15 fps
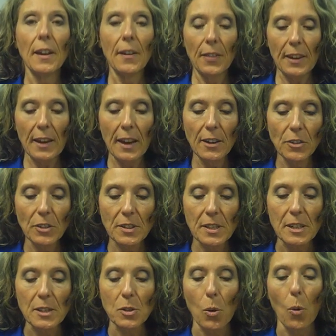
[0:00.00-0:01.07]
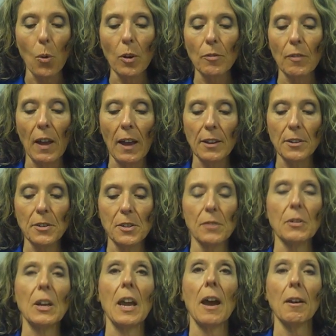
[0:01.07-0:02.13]
The agency's core values of
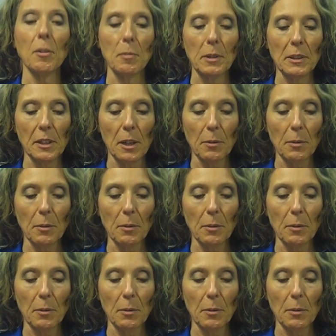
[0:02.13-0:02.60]
accountability,